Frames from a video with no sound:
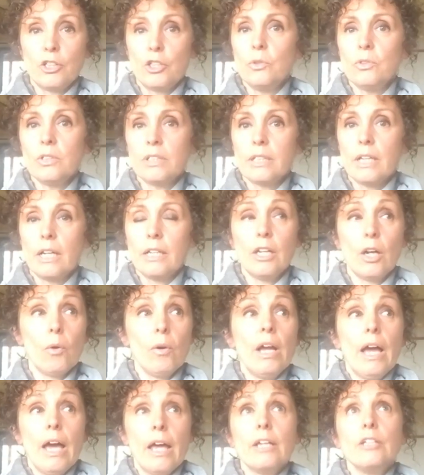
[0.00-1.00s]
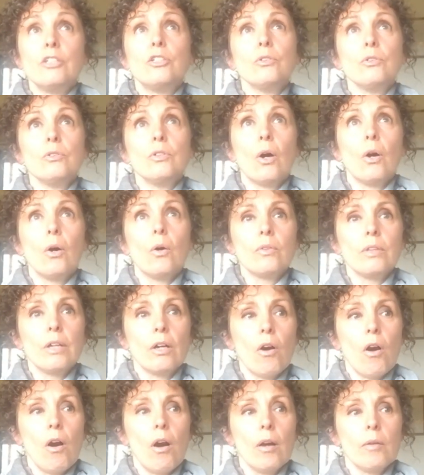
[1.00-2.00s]
you said, and I do know
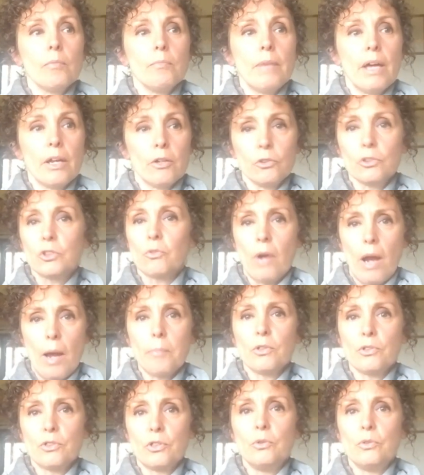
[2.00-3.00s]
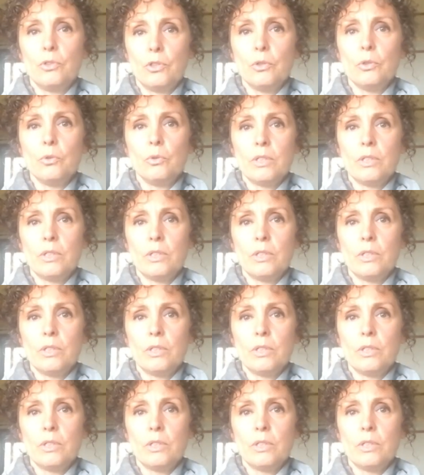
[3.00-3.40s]
there are metal scrappers who do